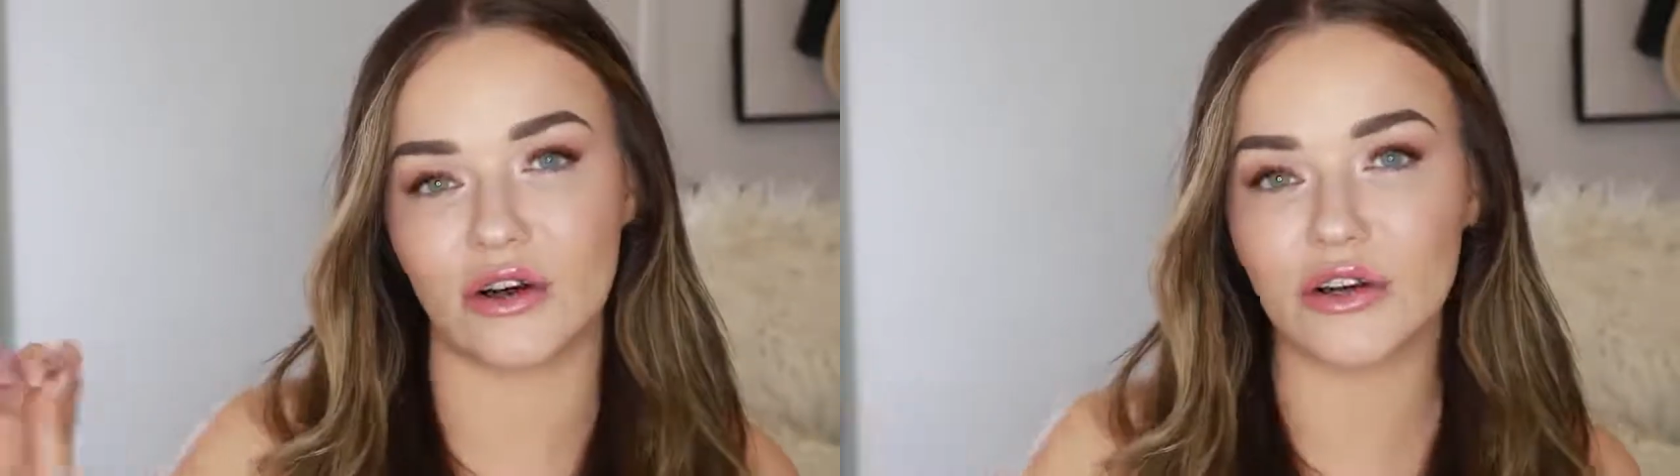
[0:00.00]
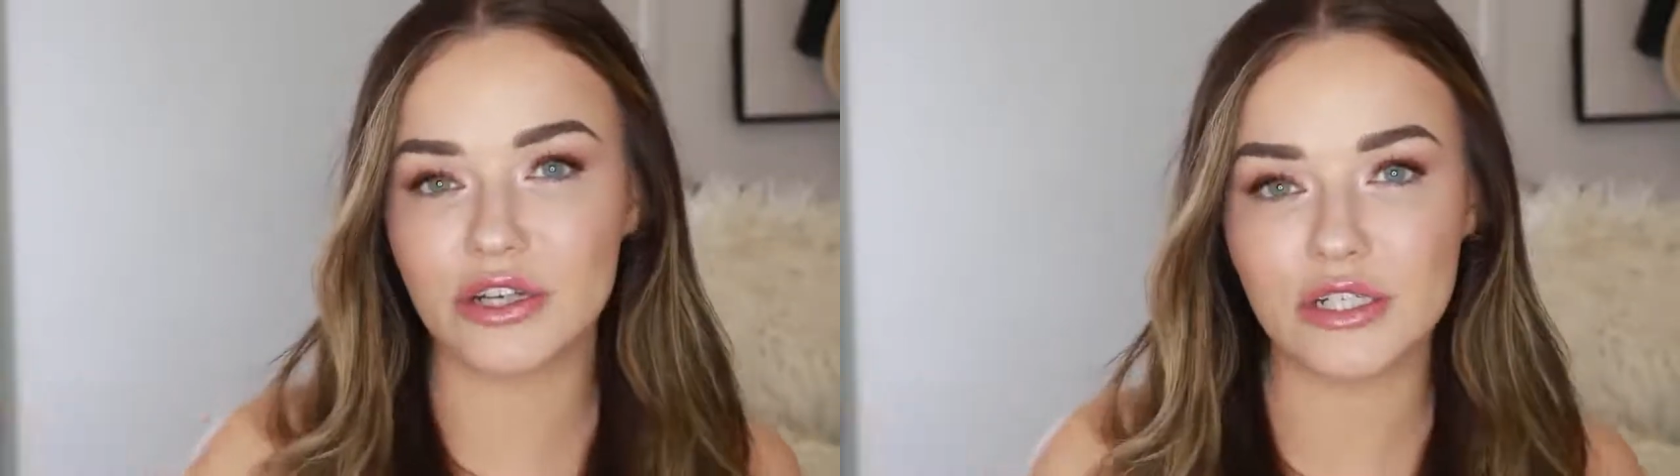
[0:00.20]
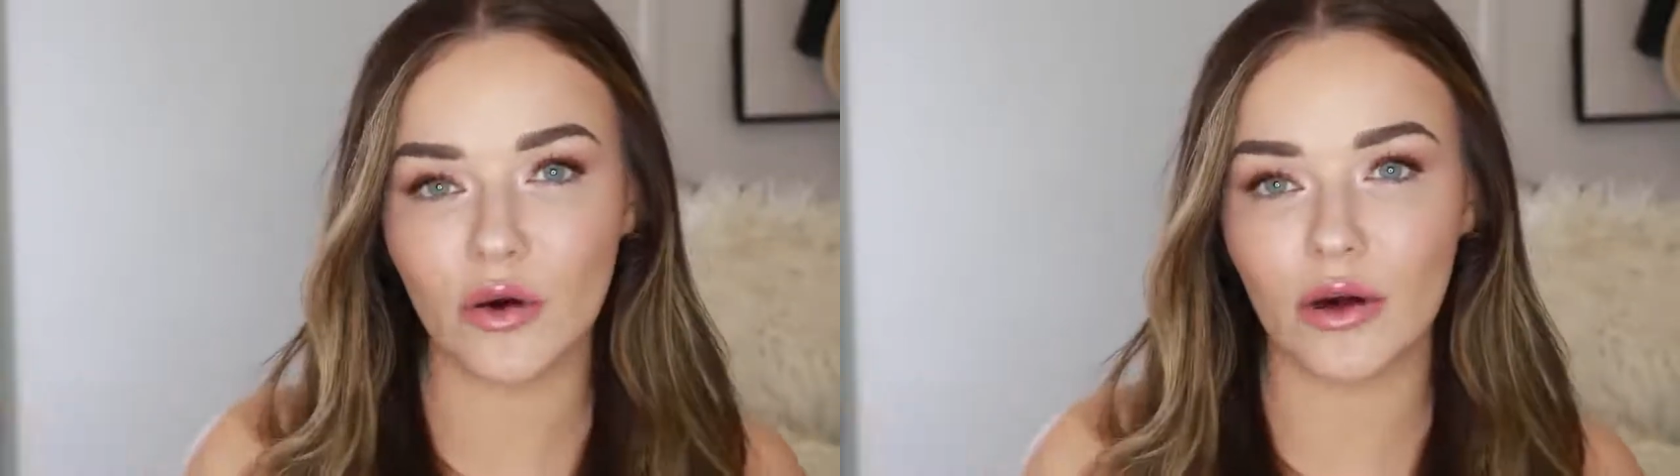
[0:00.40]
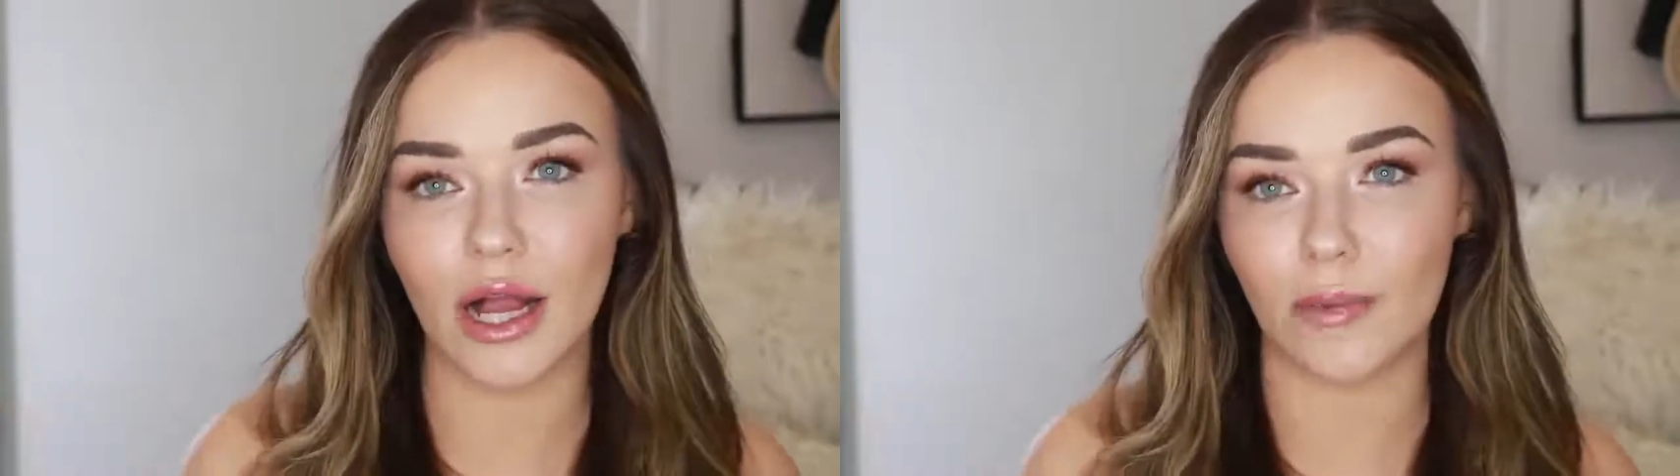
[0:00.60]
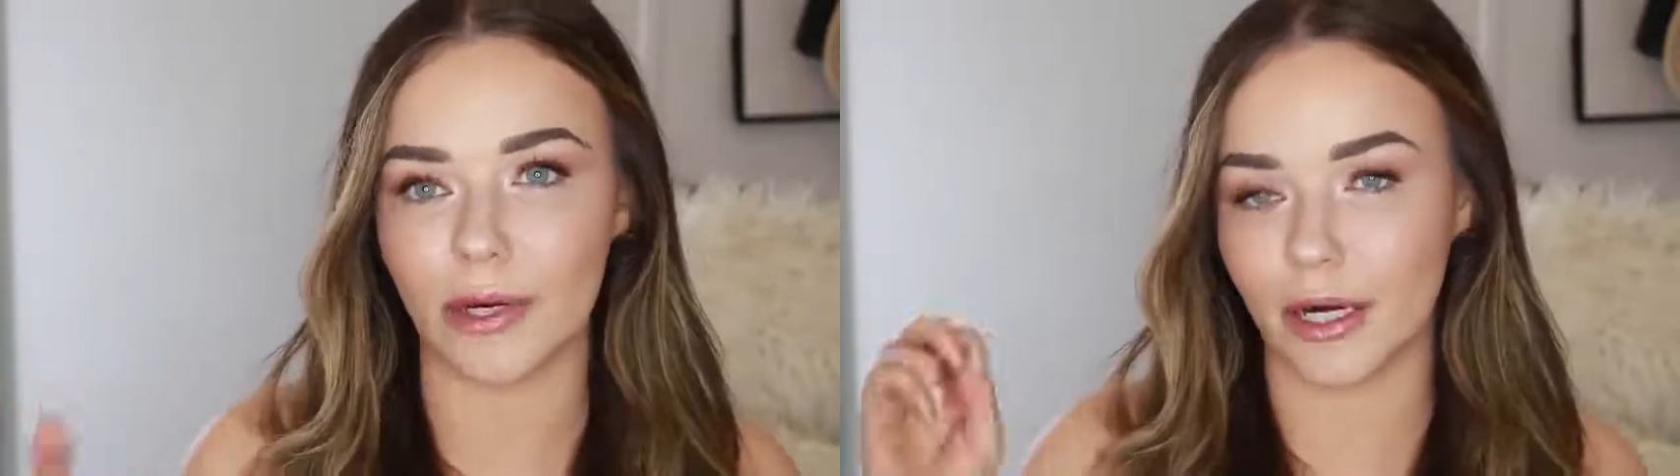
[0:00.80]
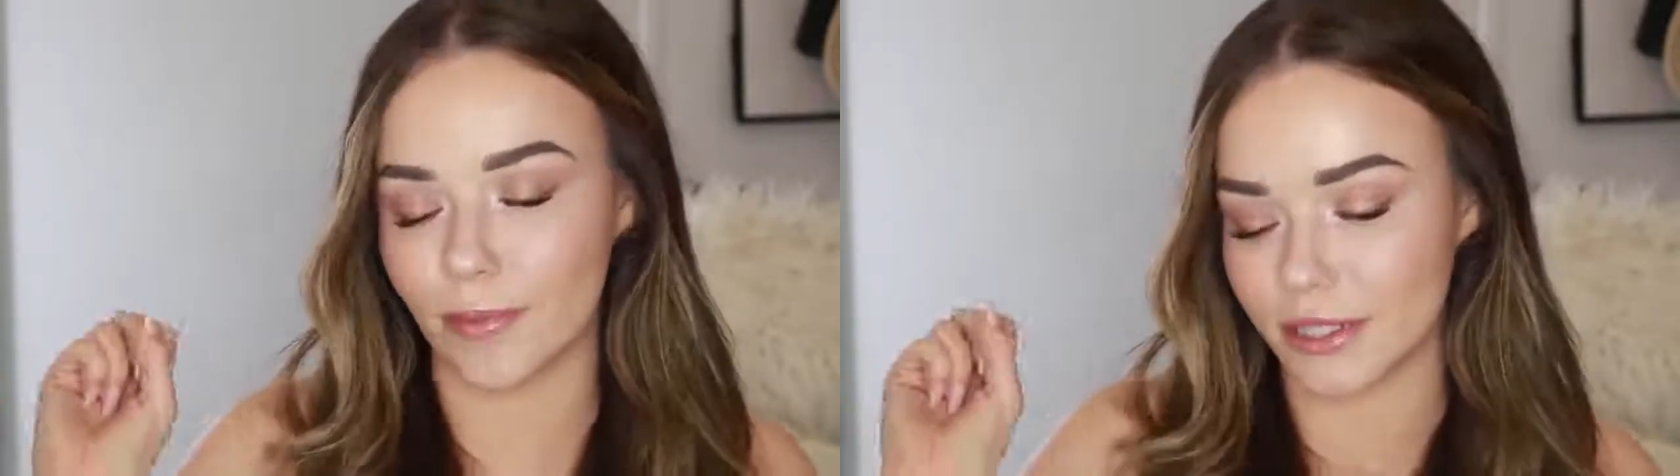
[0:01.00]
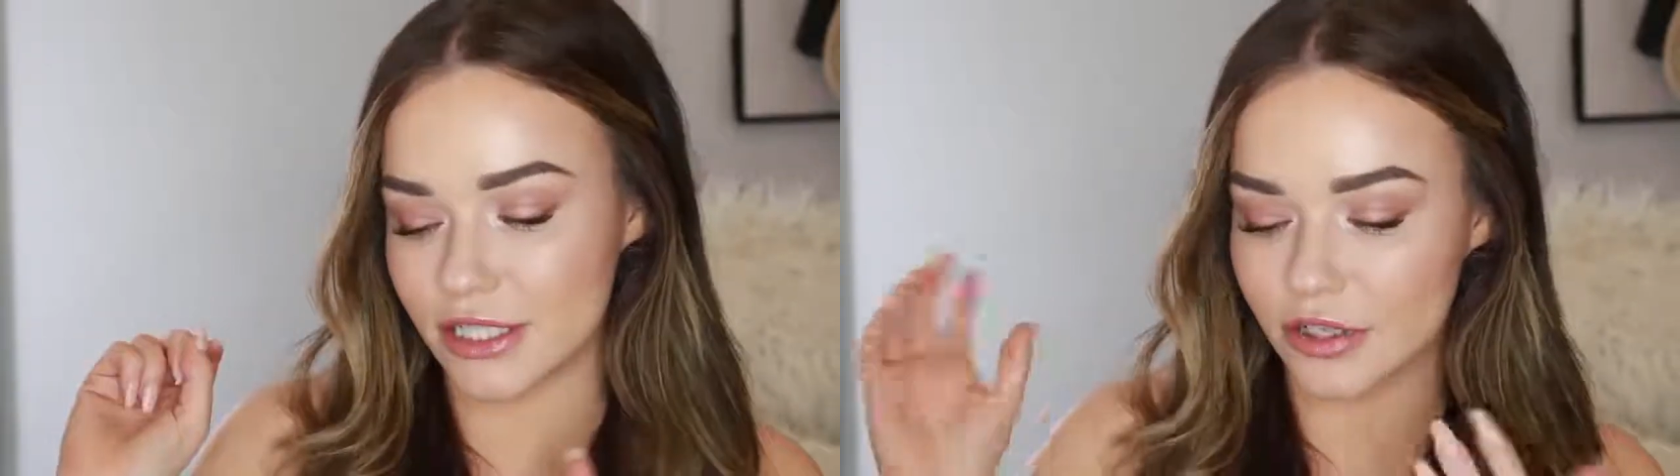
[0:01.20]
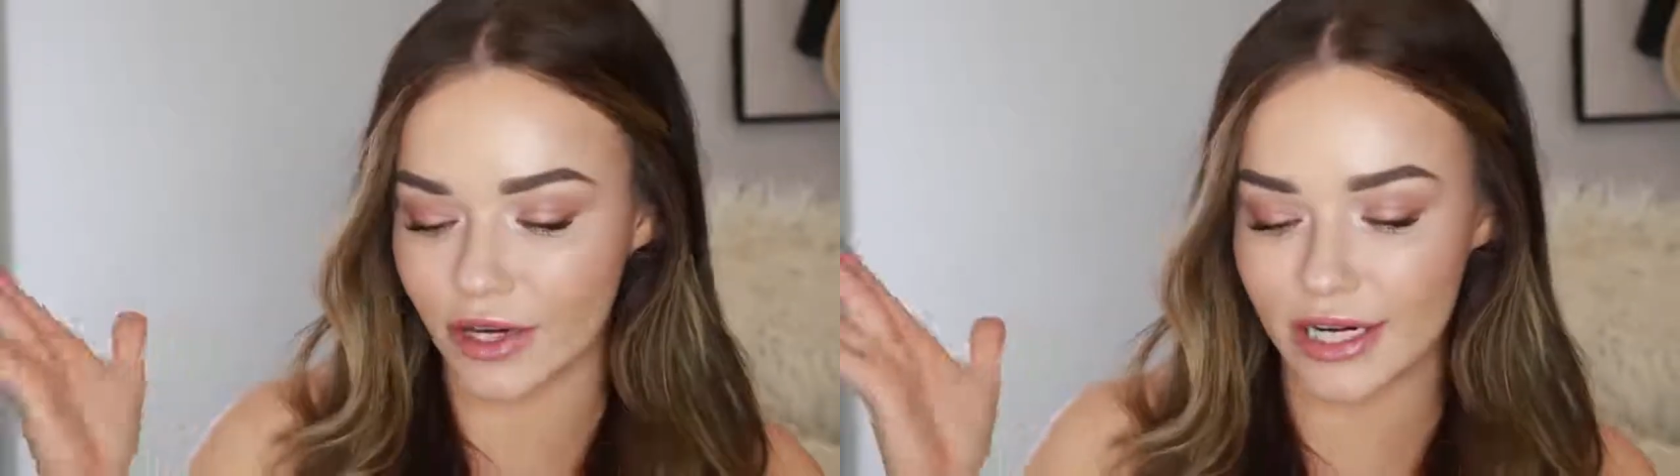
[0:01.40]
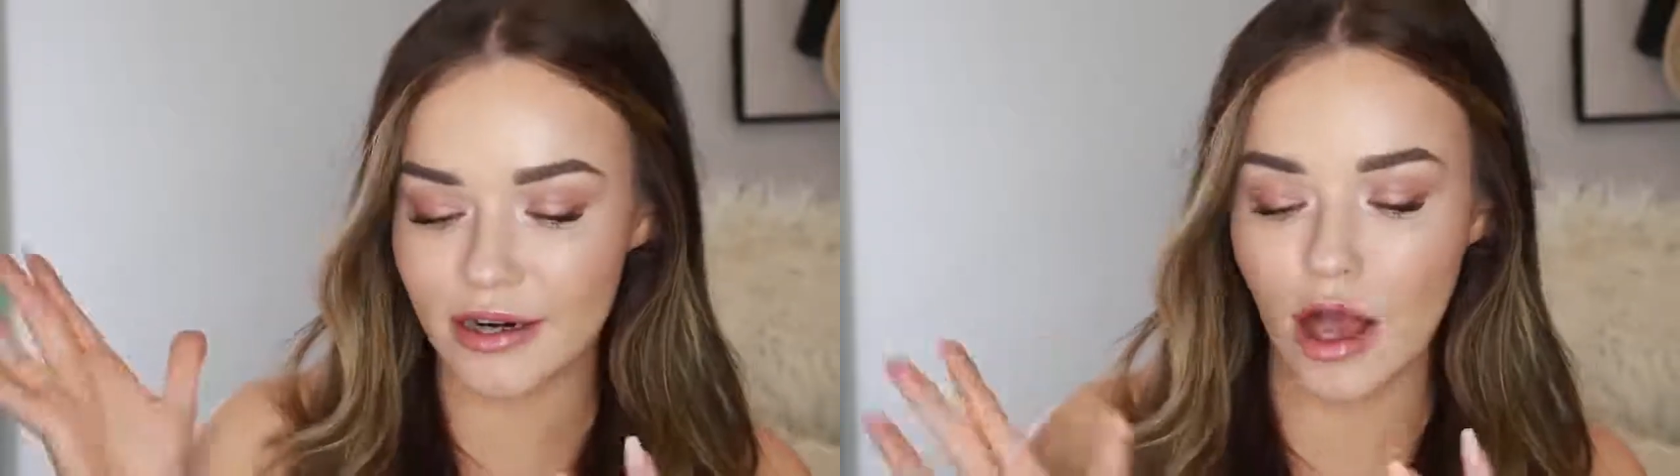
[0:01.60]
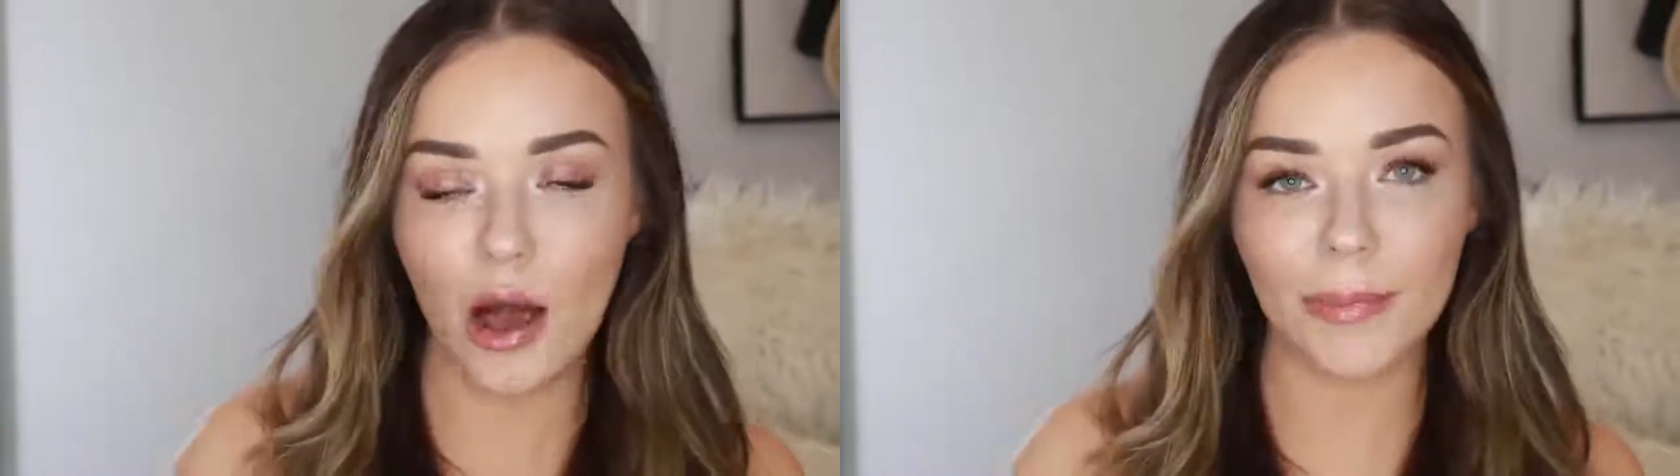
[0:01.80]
underscore. I'll put it up on the screen.